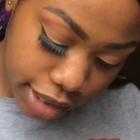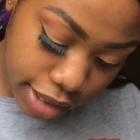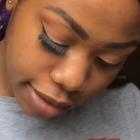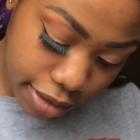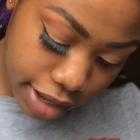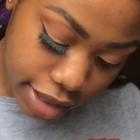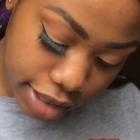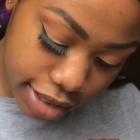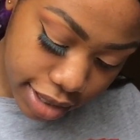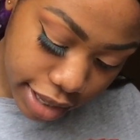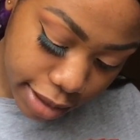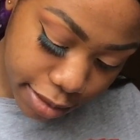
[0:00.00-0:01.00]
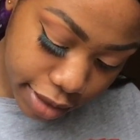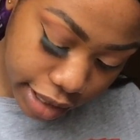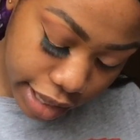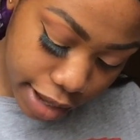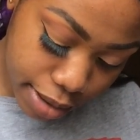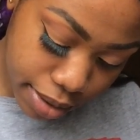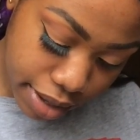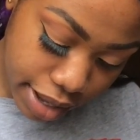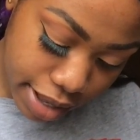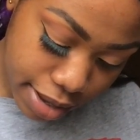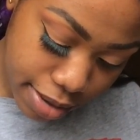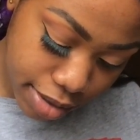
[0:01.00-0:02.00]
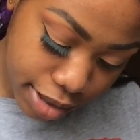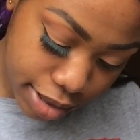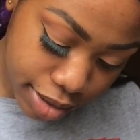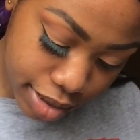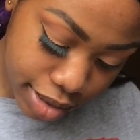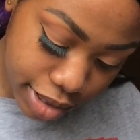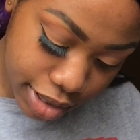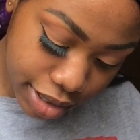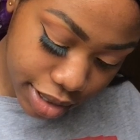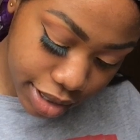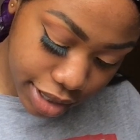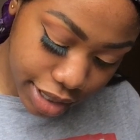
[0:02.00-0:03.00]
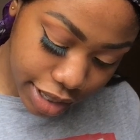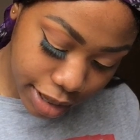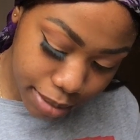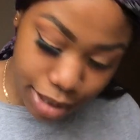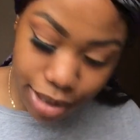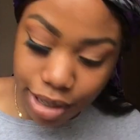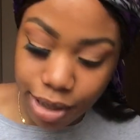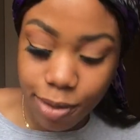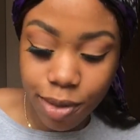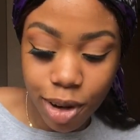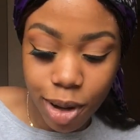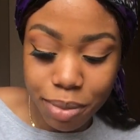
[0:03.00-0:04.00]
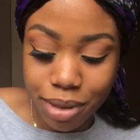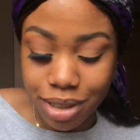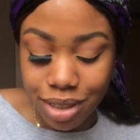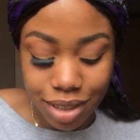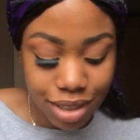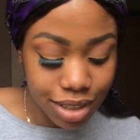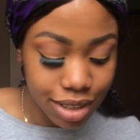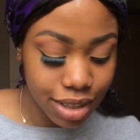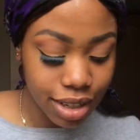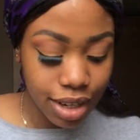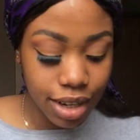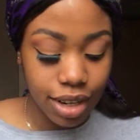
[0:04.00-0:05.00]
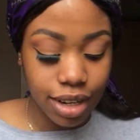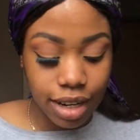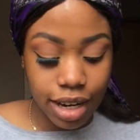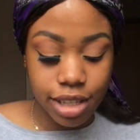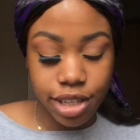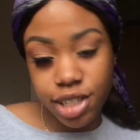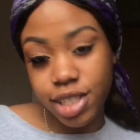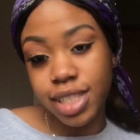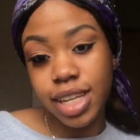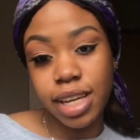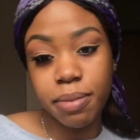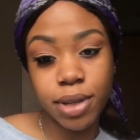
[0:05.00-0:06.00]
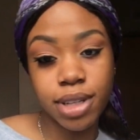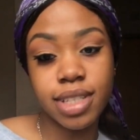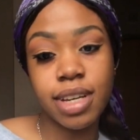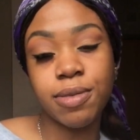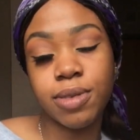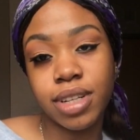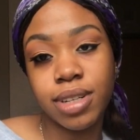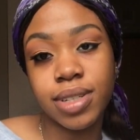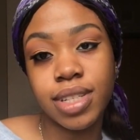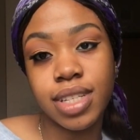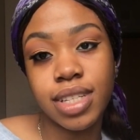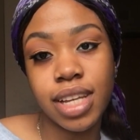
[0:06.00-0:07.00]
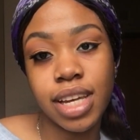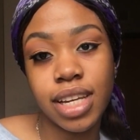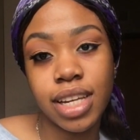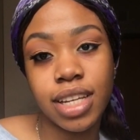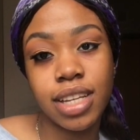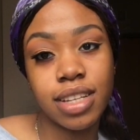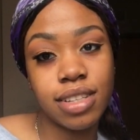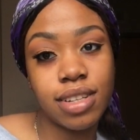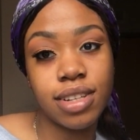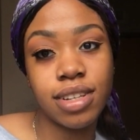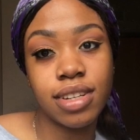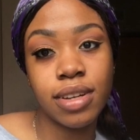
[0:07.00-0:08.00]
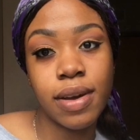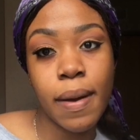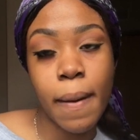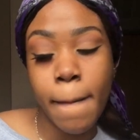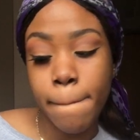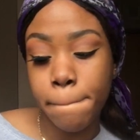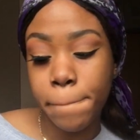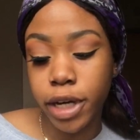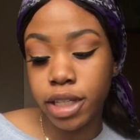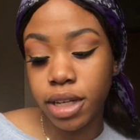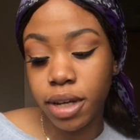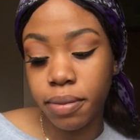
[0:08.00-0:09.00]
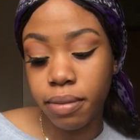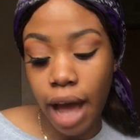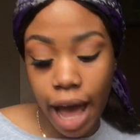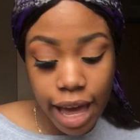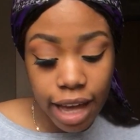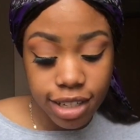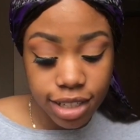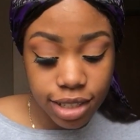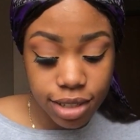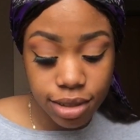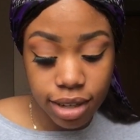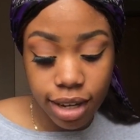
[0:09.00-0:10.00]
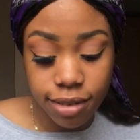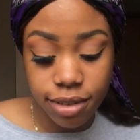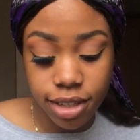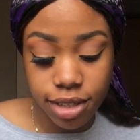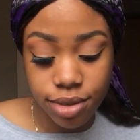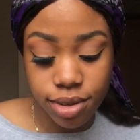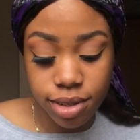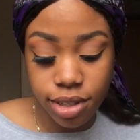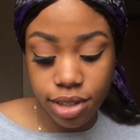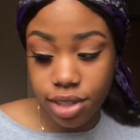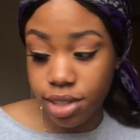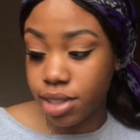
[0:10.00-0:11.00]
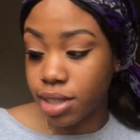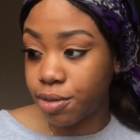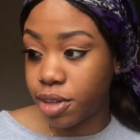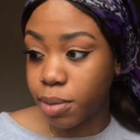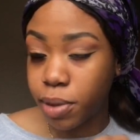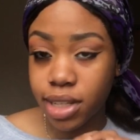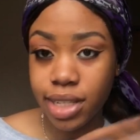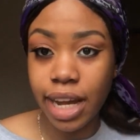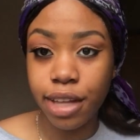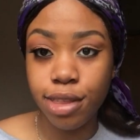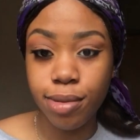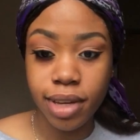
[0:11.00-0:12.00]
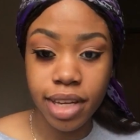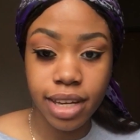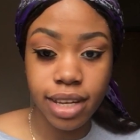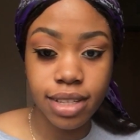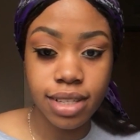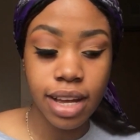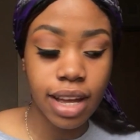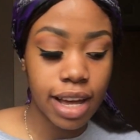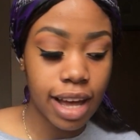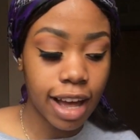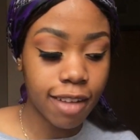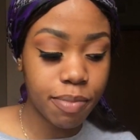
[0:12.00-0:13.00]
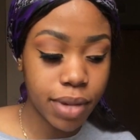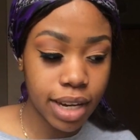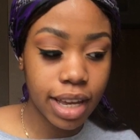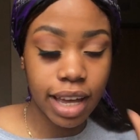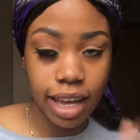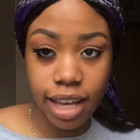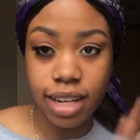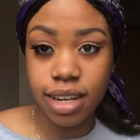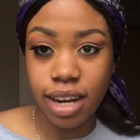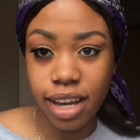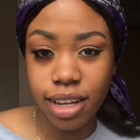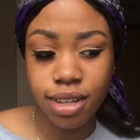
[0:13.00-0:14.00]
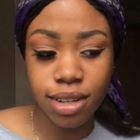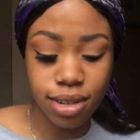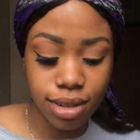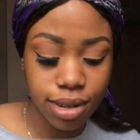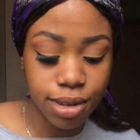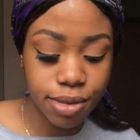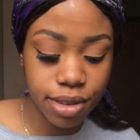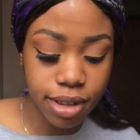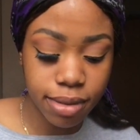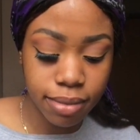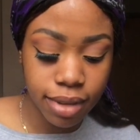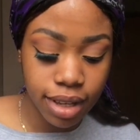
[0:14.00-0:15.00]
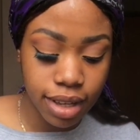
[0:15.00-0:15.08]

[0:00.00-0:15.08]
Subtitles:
I feel like they'd say it for clout. Oh yeah, New Year's resolutions, and then I'm just gonna flop. And they just say it because everyone else is saying it, you know. But I actually do have New Year's resolutions. And for the past like 3 years, I've been hitting like a lot of them.